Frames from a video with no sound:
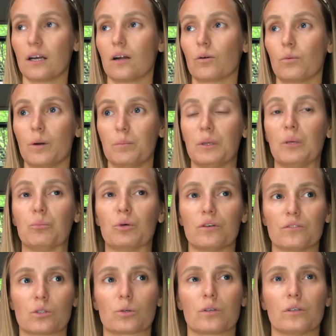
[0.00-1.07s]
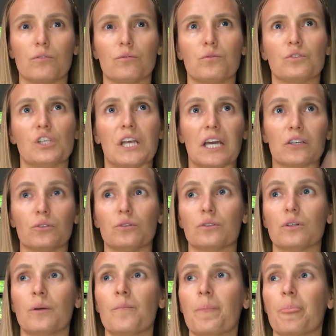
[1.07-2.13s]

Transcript: or what people have sort of channeled